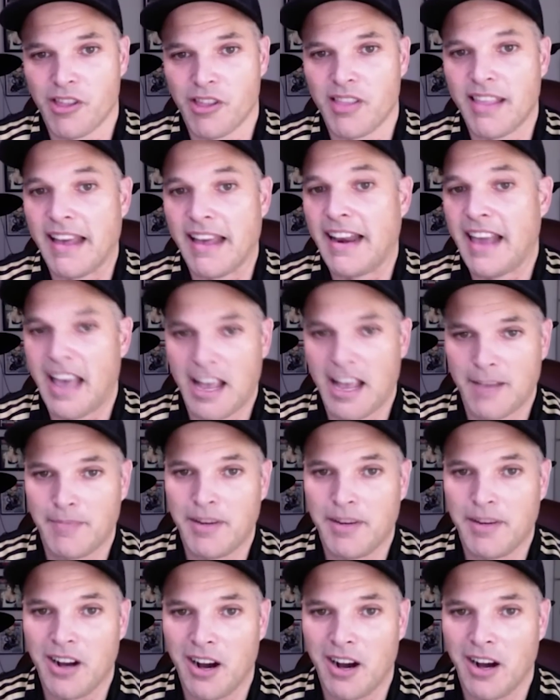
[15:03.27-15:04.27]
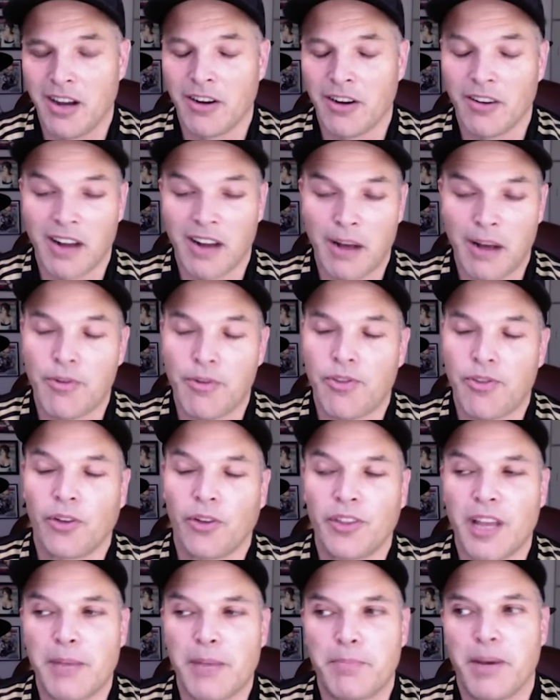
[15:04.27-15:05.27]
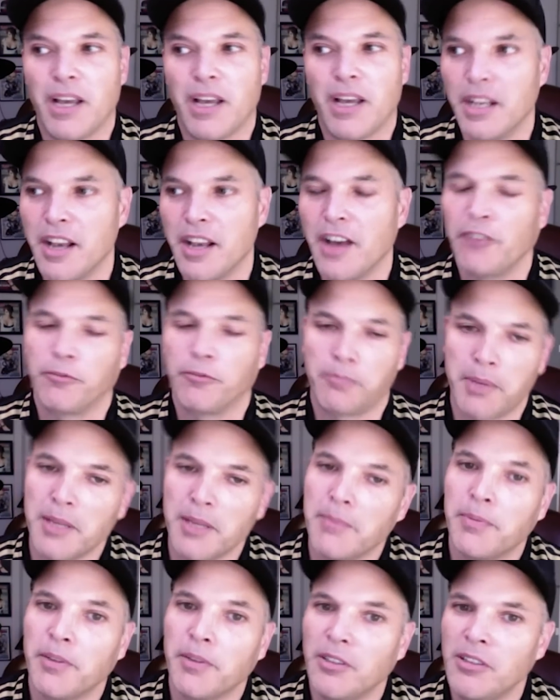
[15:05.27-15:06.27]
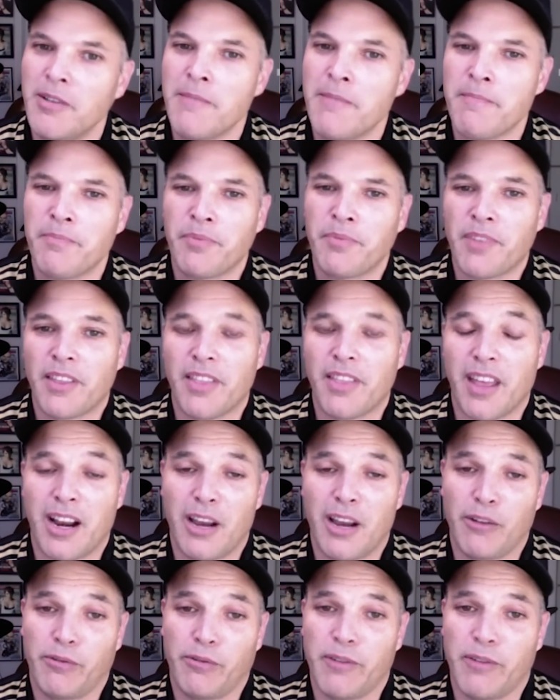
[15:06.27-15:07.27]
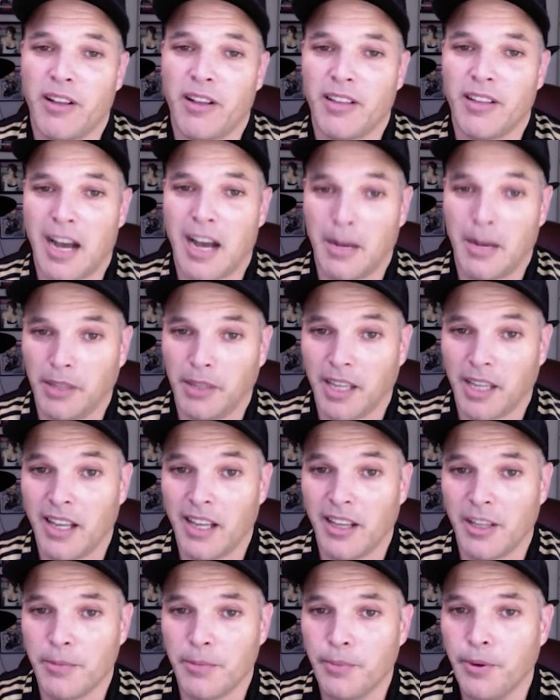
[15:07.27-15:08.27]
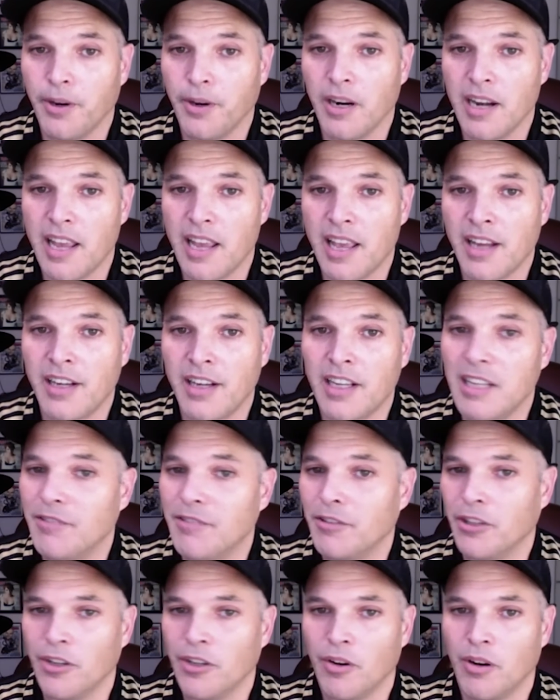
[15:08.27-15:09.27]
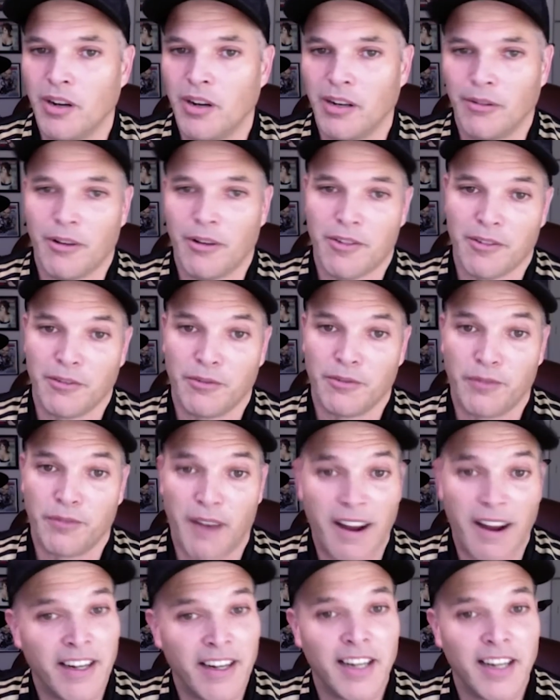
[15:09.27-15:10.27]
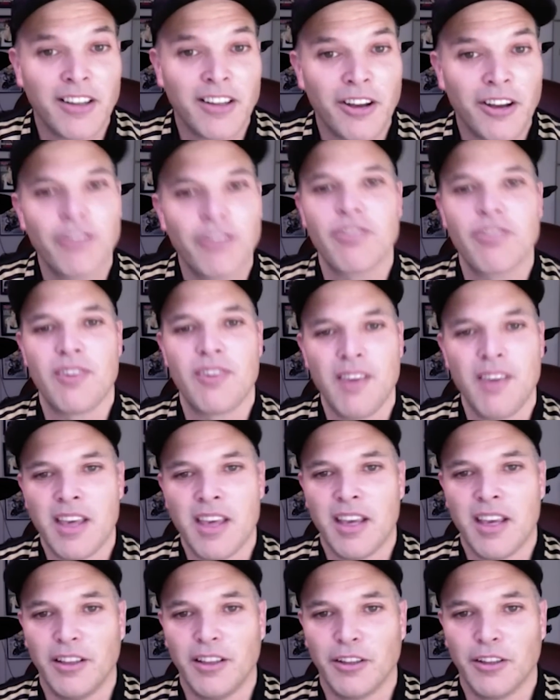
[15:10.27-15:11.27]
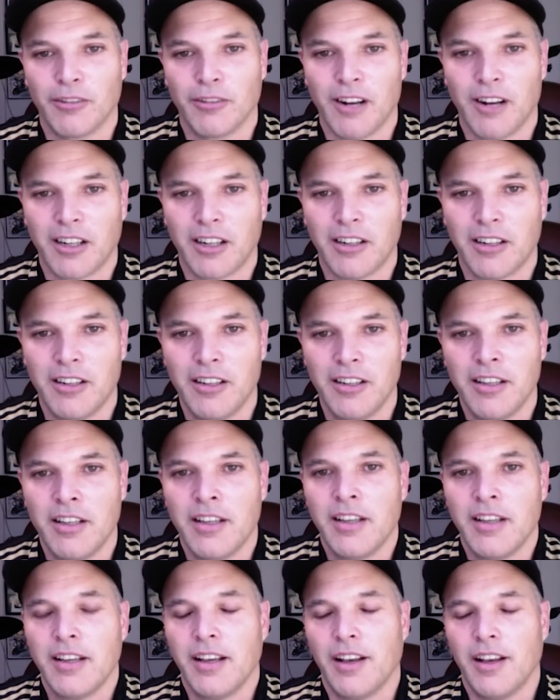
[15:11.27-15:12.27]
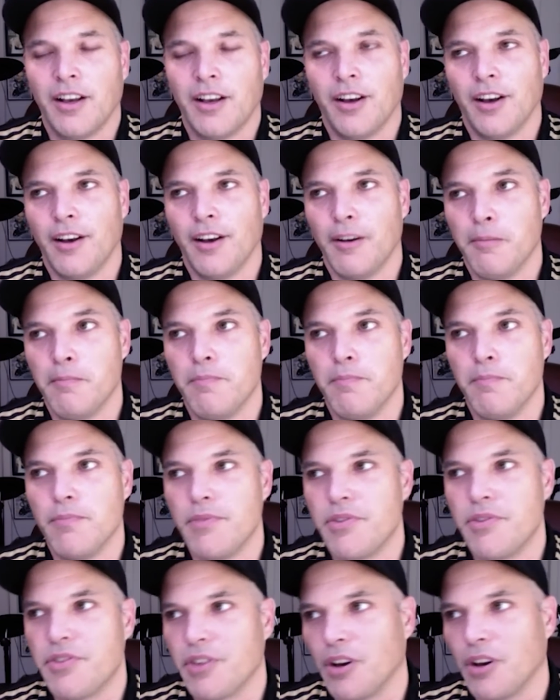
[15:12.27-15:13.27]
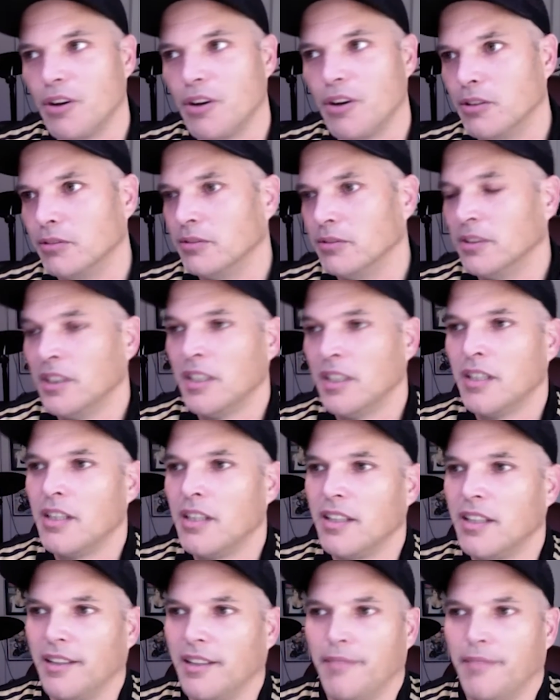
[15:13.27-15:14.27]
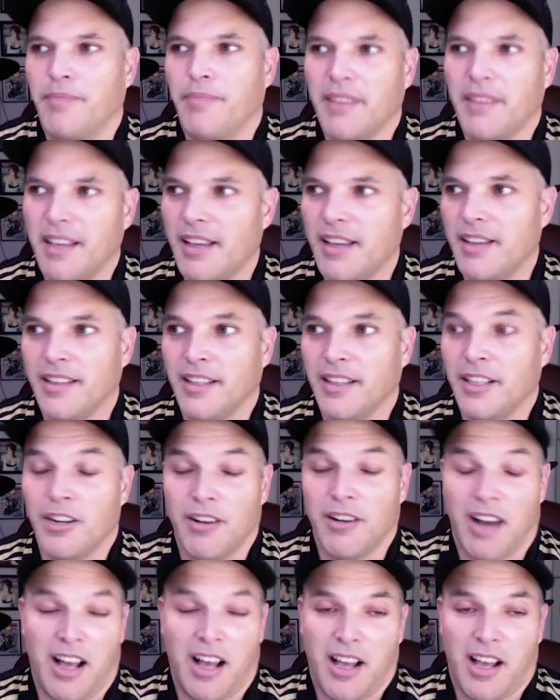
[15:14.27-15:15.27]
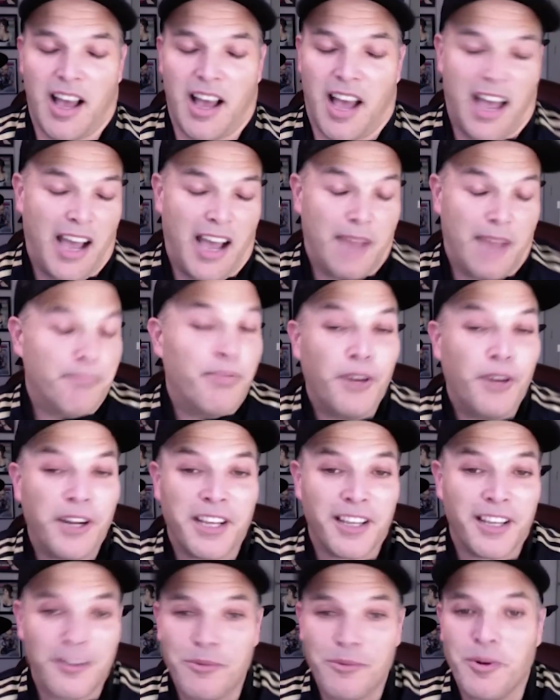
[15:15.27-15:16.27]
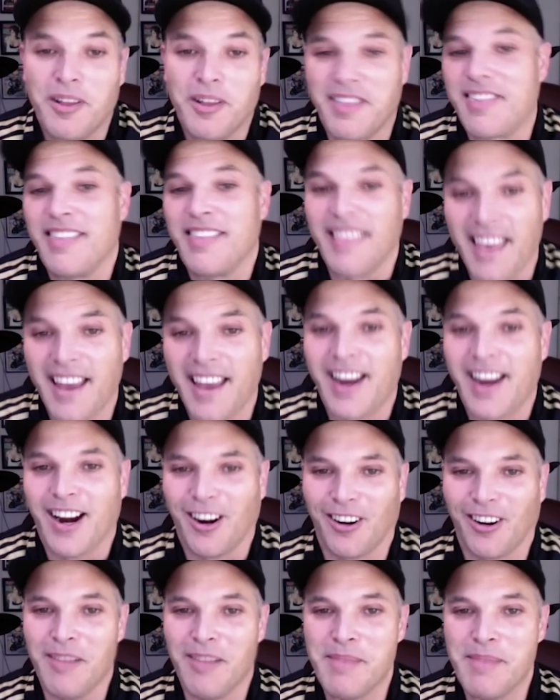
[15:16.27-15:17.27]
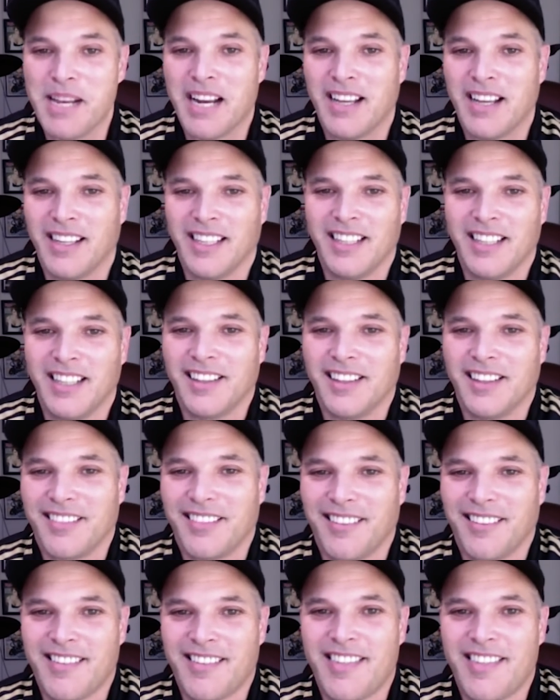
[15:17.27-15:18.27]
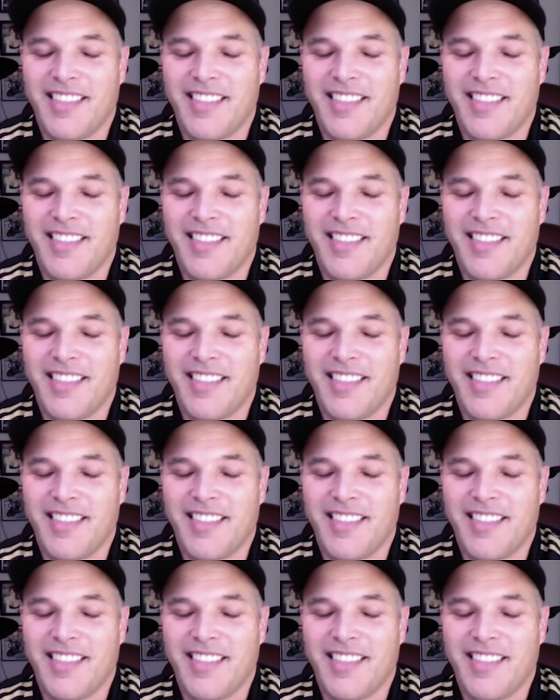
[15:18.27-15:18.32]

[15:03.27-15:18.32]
that had been honored. I was told that by enough people that I felt obligated to put it in, even though I wasn't finding those in the record. So, you know, I'm putting in what's there. I mean, the